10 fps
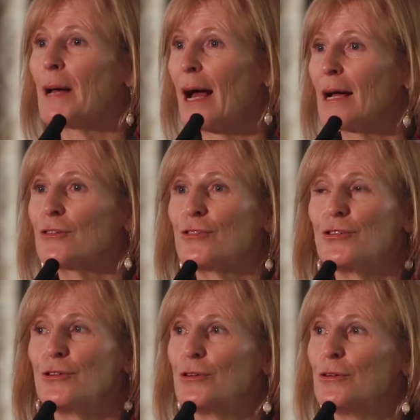back
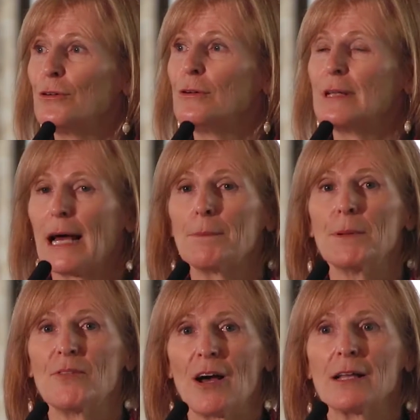to
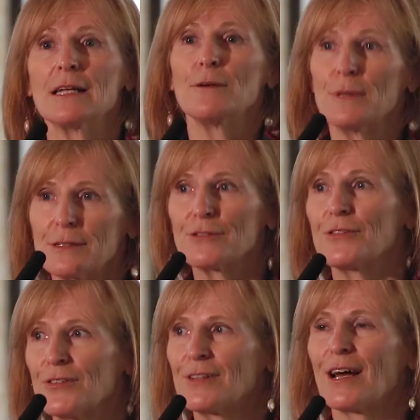Napa Valley, when
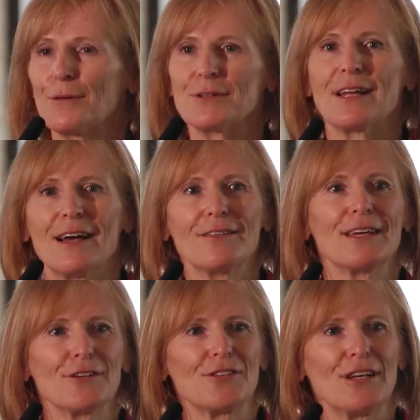Chris and I were down
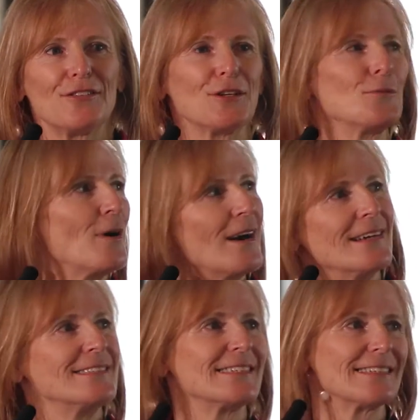there tasting
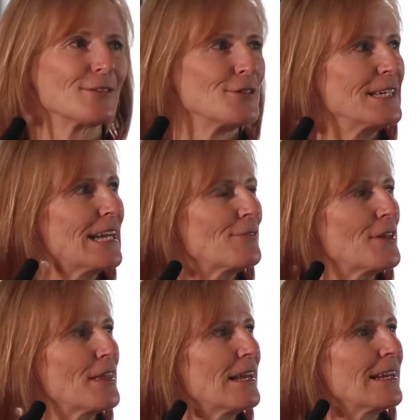wines and learning
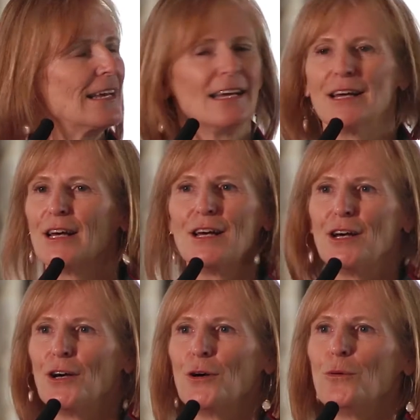everything,
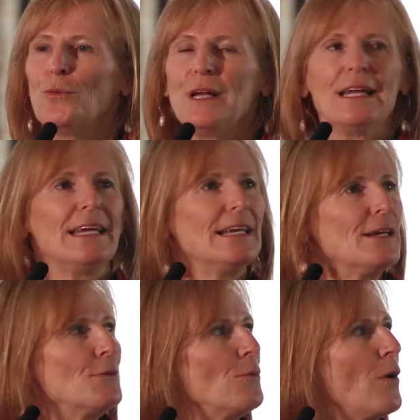
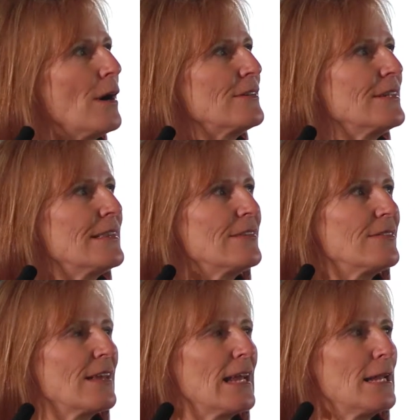we wanted the
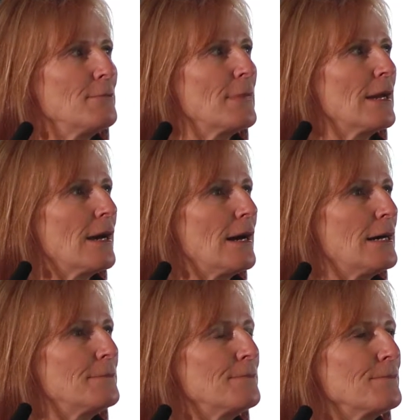same.
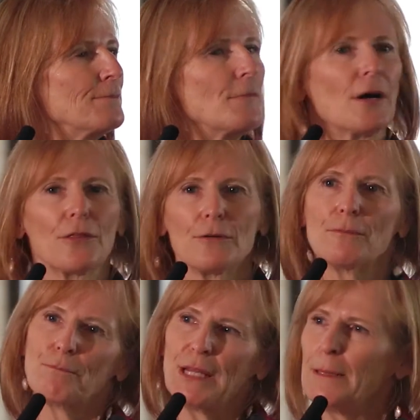
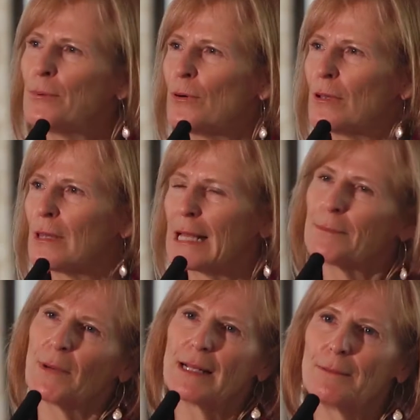Other people,
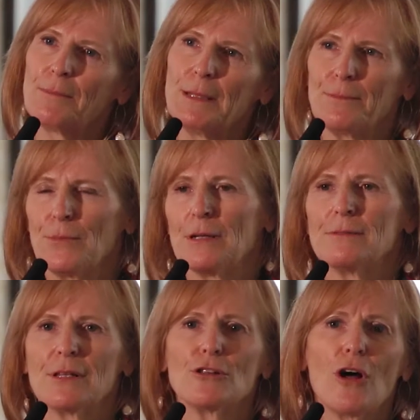like-minded people,
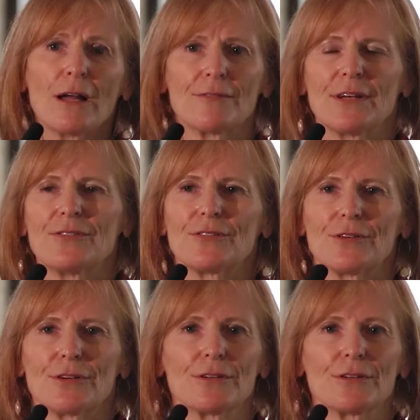well, a lot of us